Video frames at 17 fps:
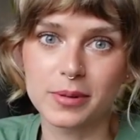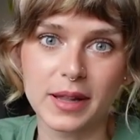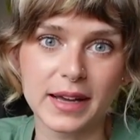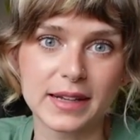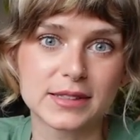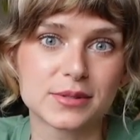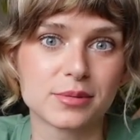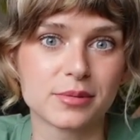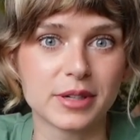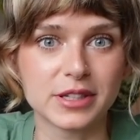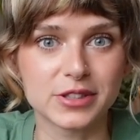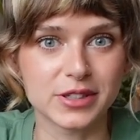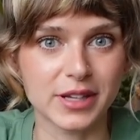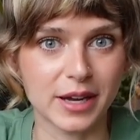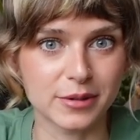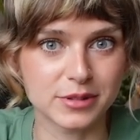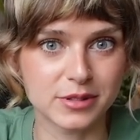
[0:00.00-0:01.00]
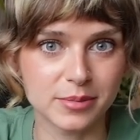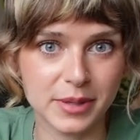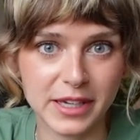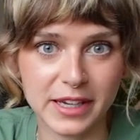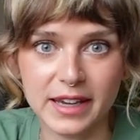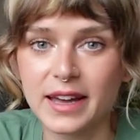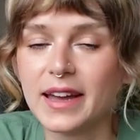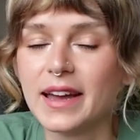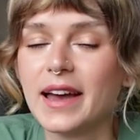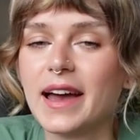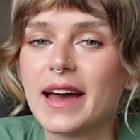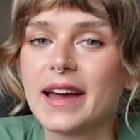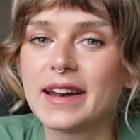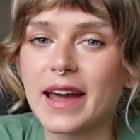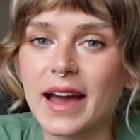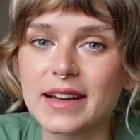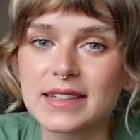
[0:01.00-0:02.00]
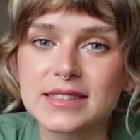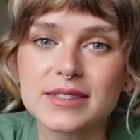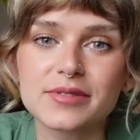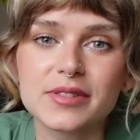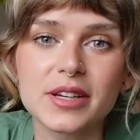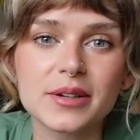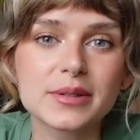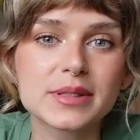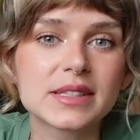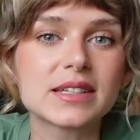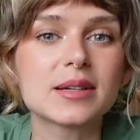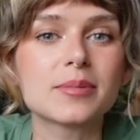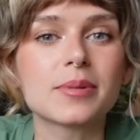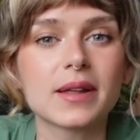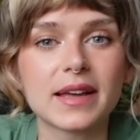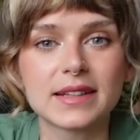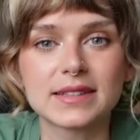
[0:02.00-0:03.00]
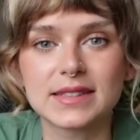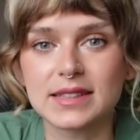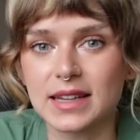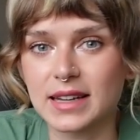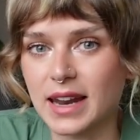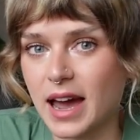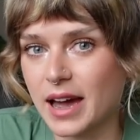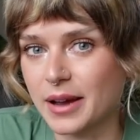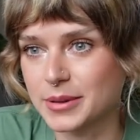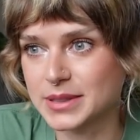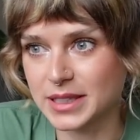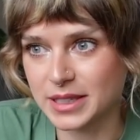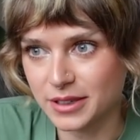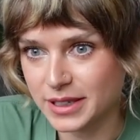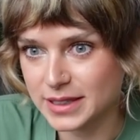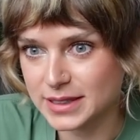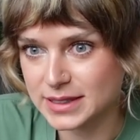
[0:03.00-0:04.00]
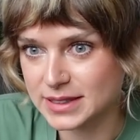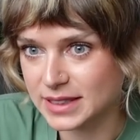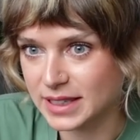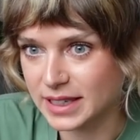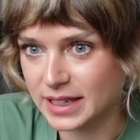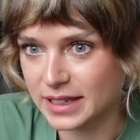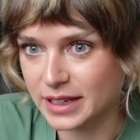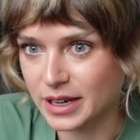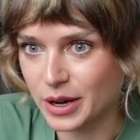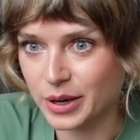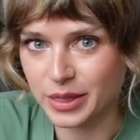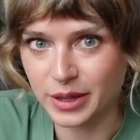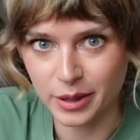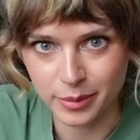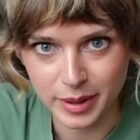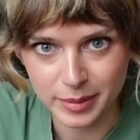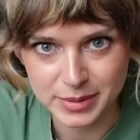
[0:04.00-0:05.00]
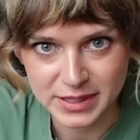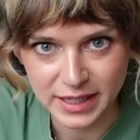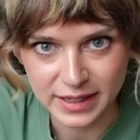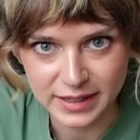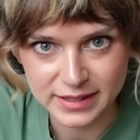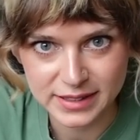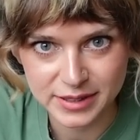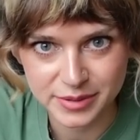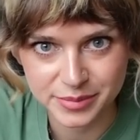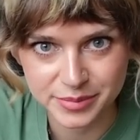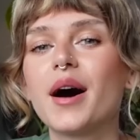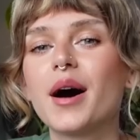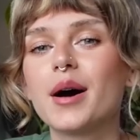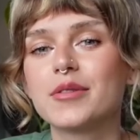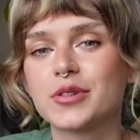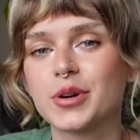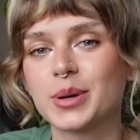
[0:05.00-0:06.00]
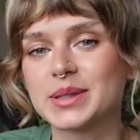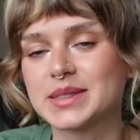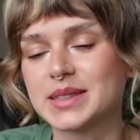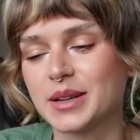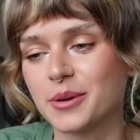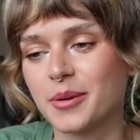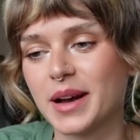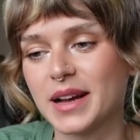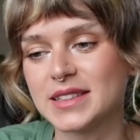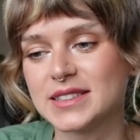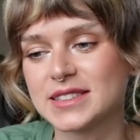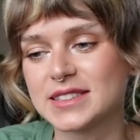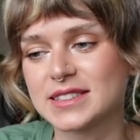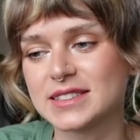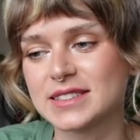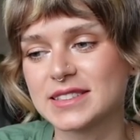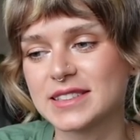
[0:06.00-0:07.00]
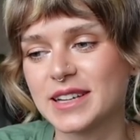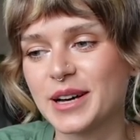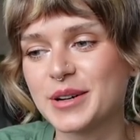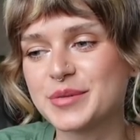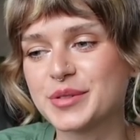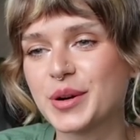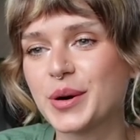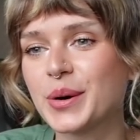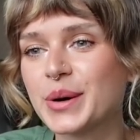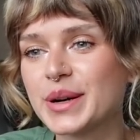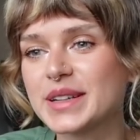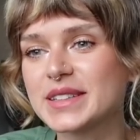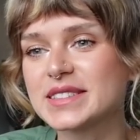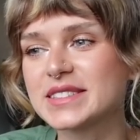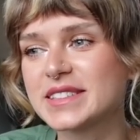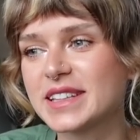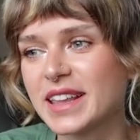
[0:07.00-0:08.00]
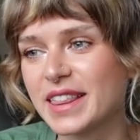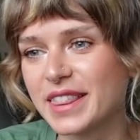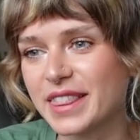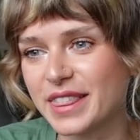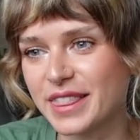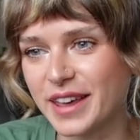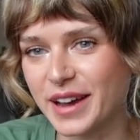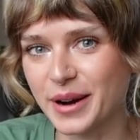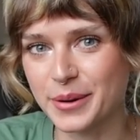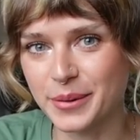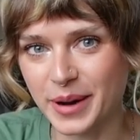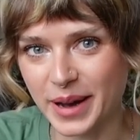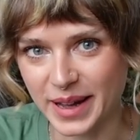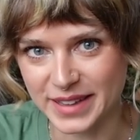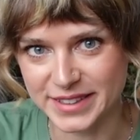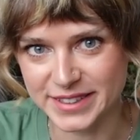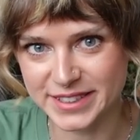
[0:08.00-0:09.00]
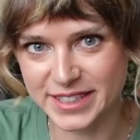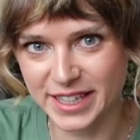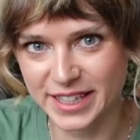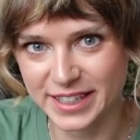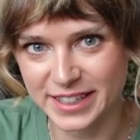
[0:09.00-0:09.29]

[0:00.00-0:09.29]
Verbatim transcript: Plants reached out to me and asked if there was any plants that I was interested in on their website. Of course there was. Of course there was.